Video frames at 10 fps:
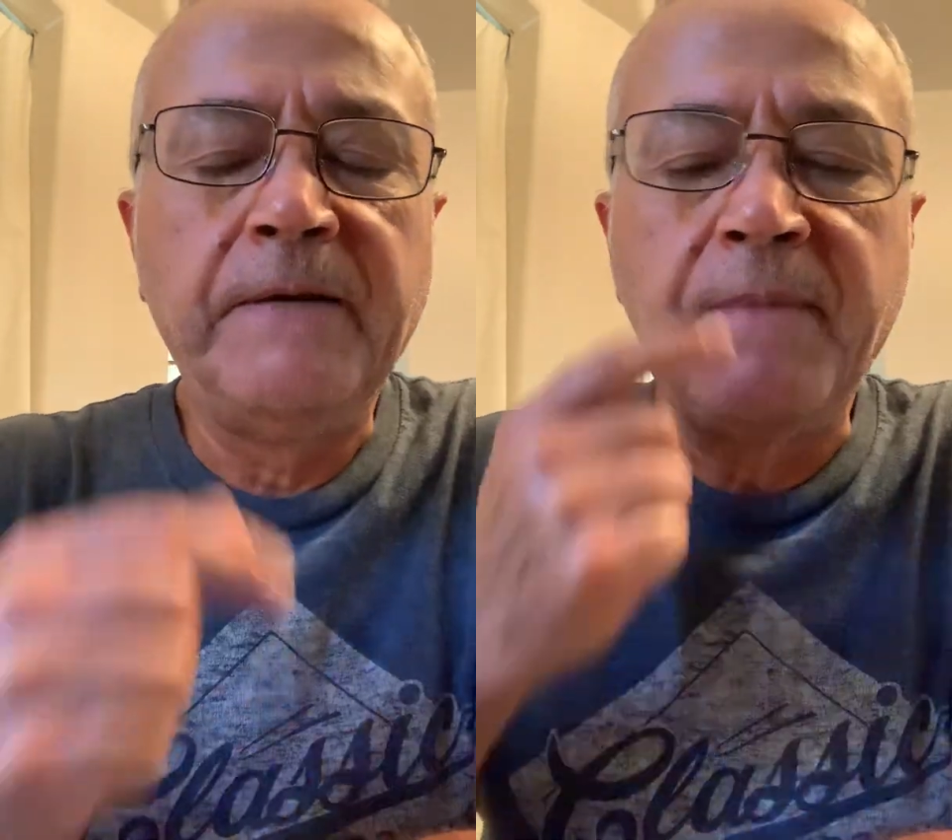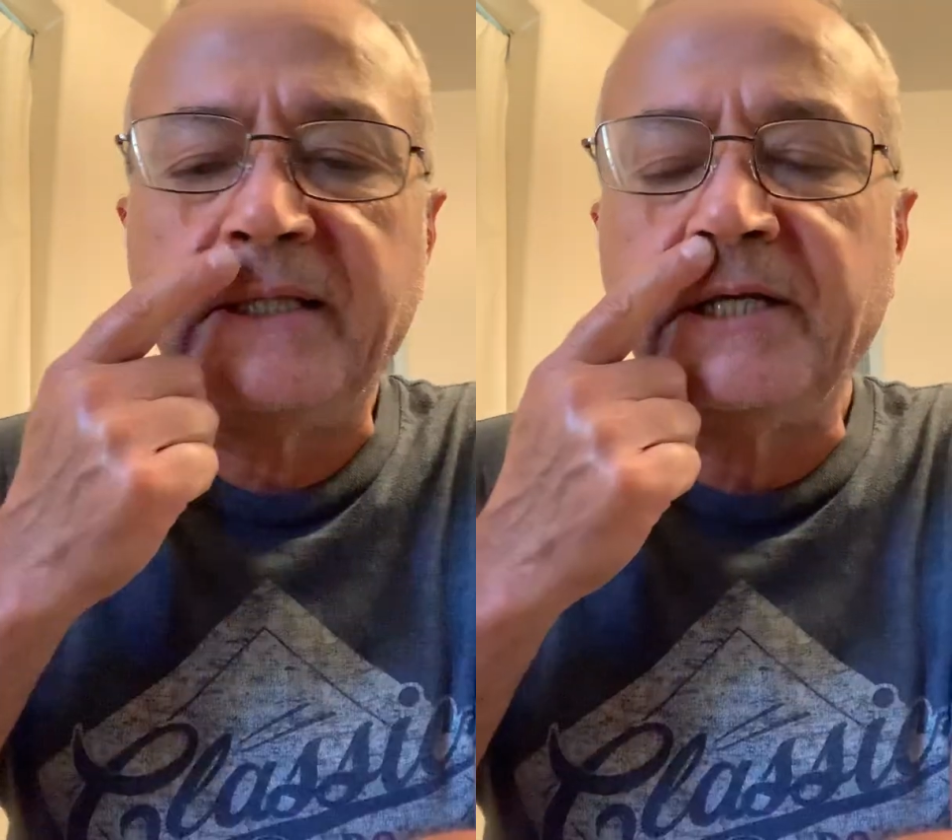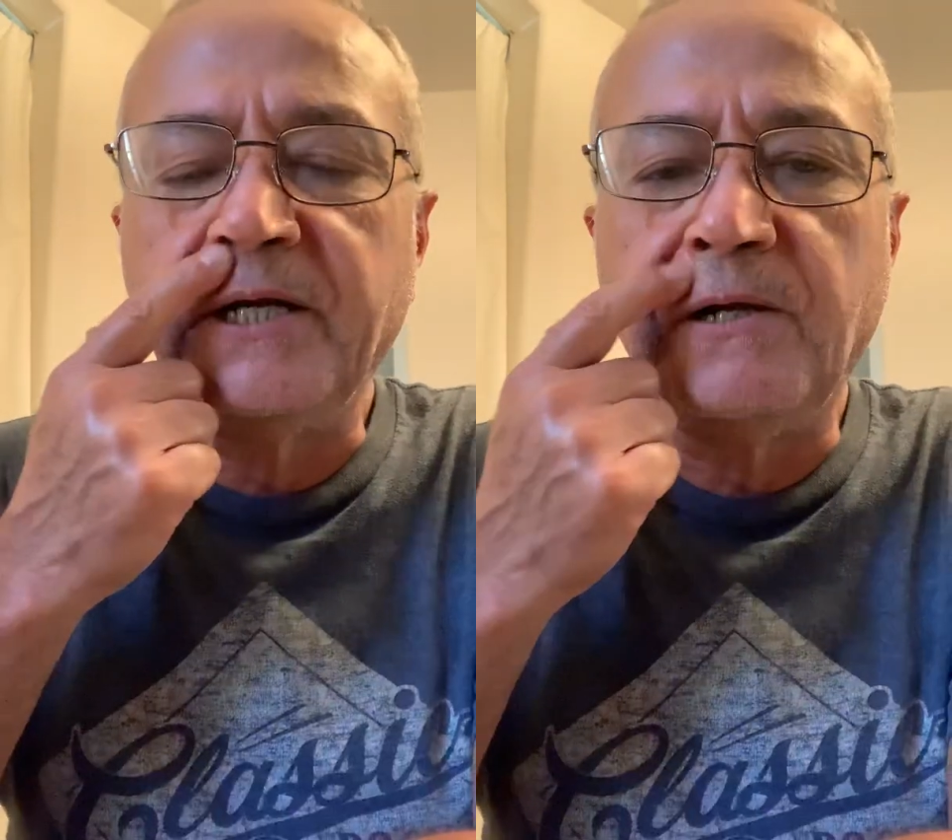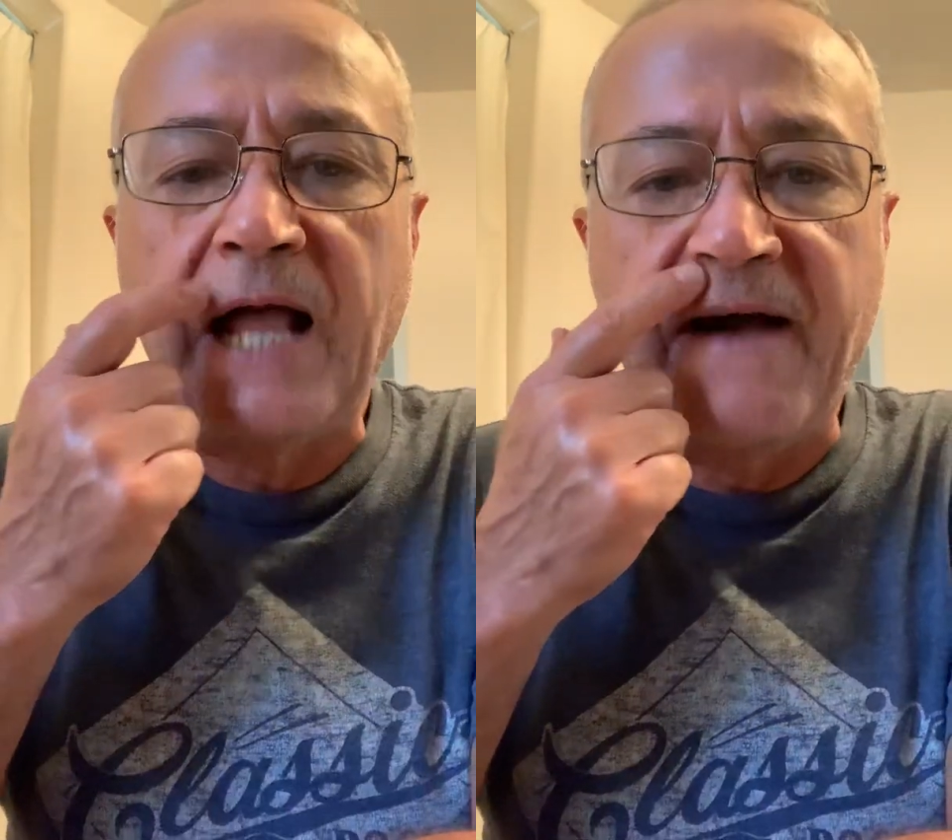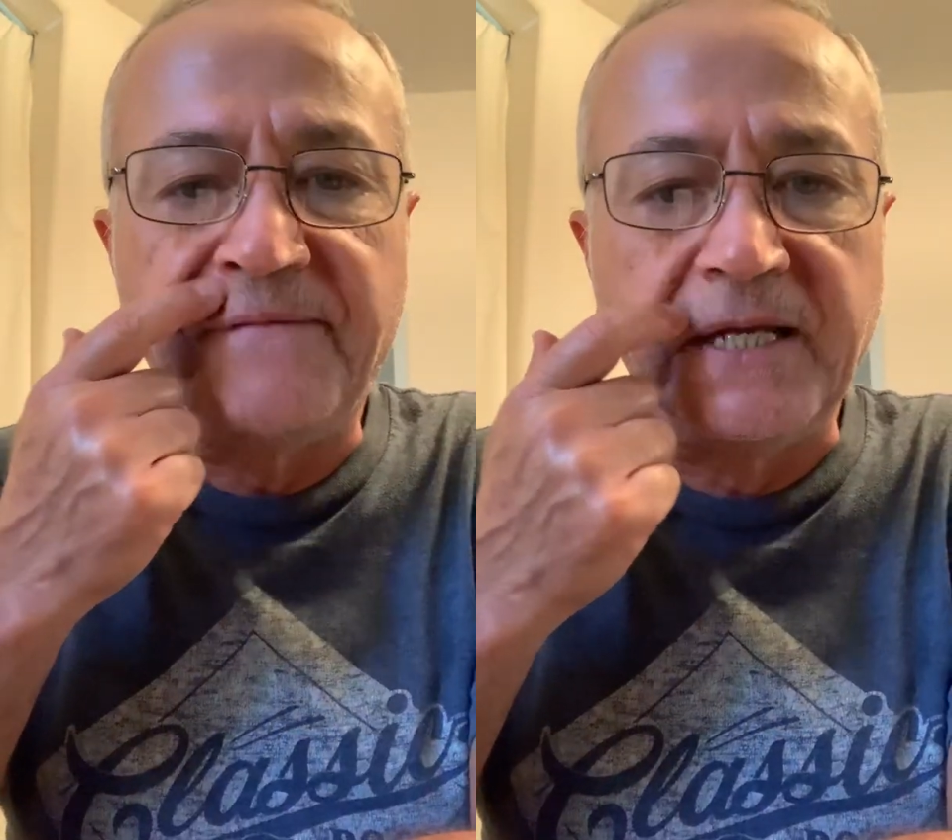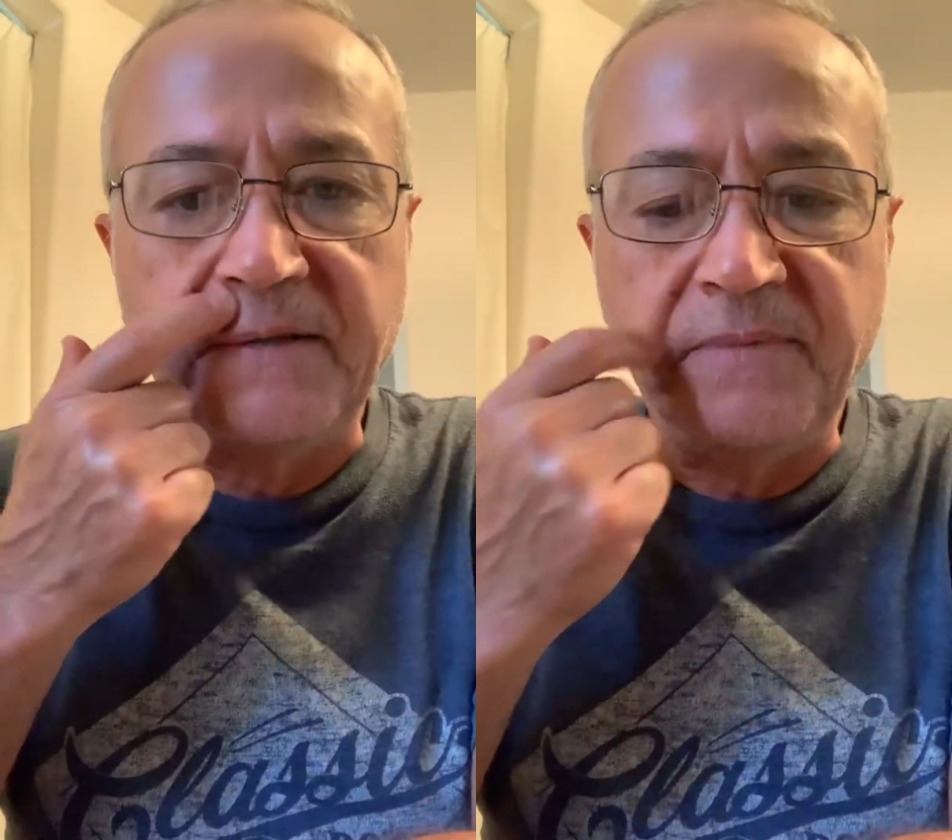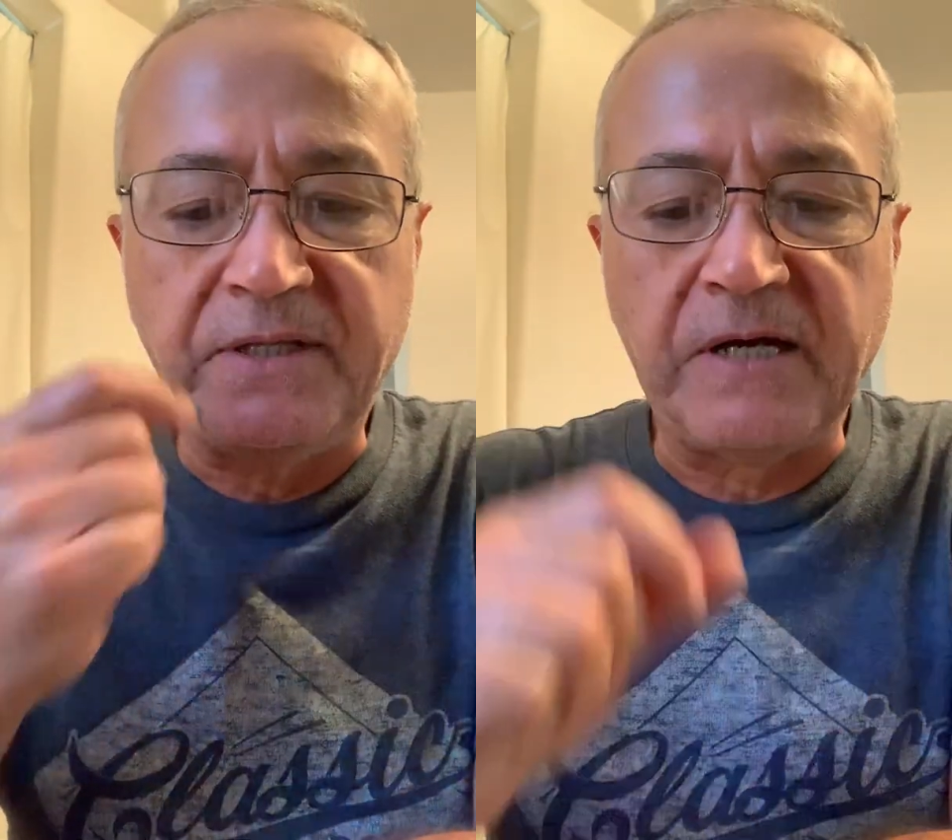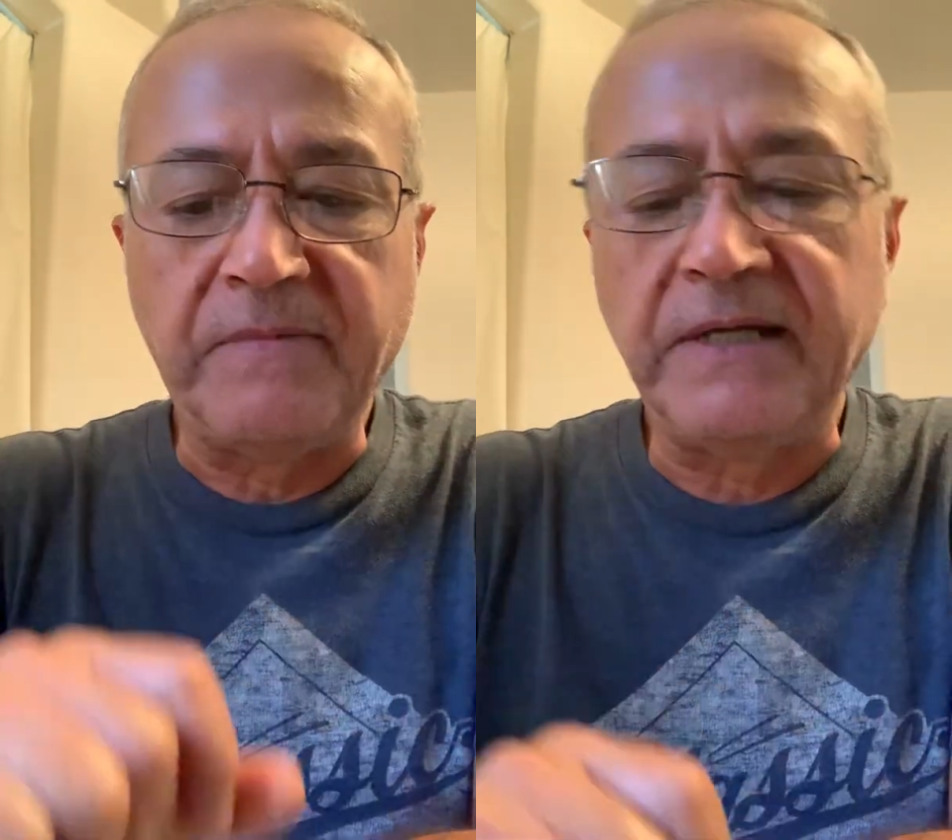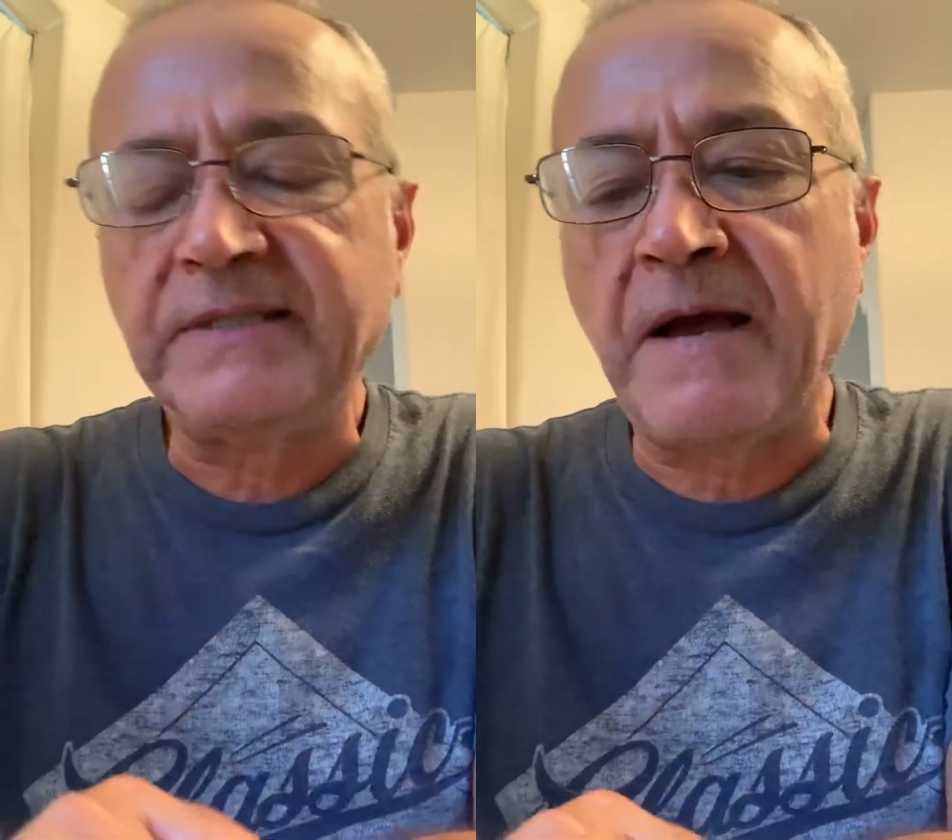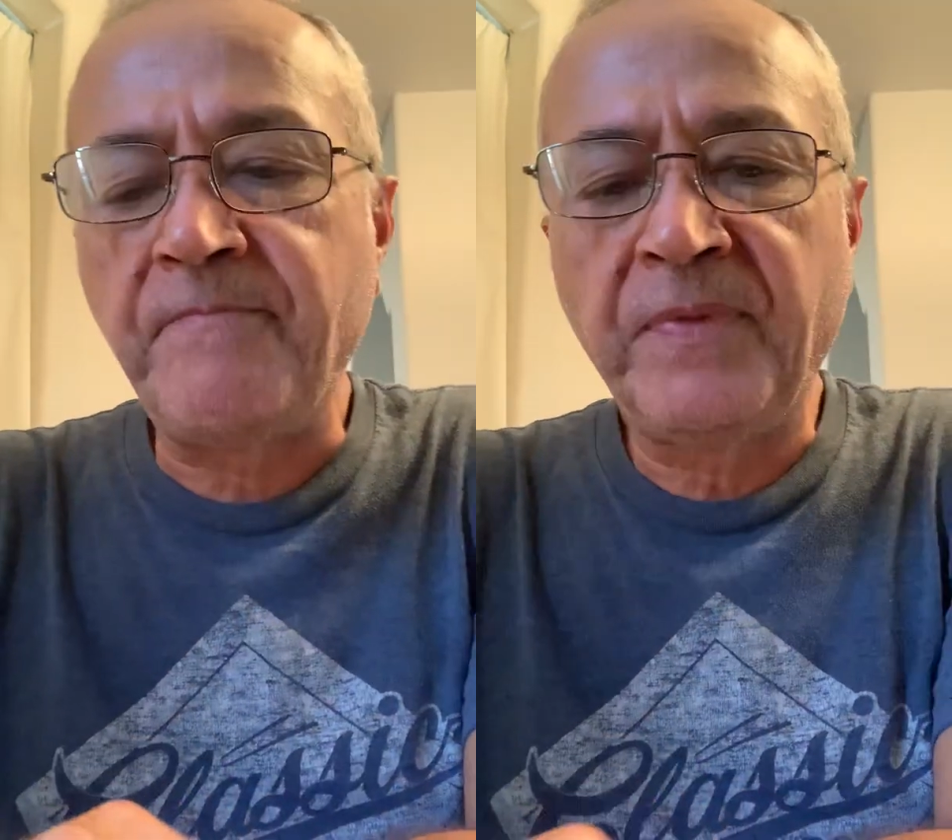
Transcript: material after the midterm exam.